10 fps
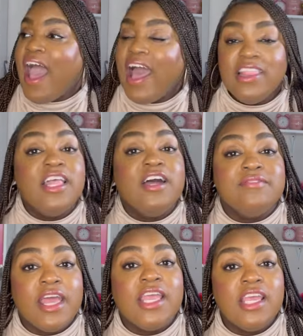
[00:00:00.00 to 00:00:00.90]
I love
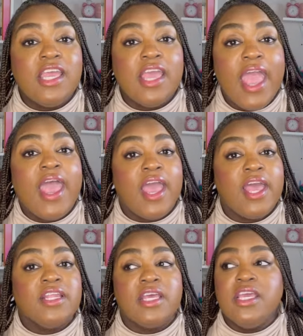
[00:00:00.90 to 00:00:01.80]
that
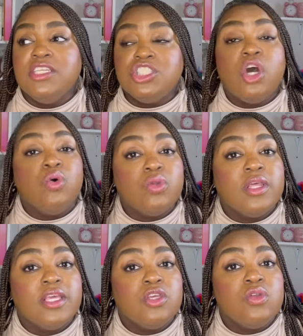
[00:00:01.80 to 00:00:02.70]
he showed, you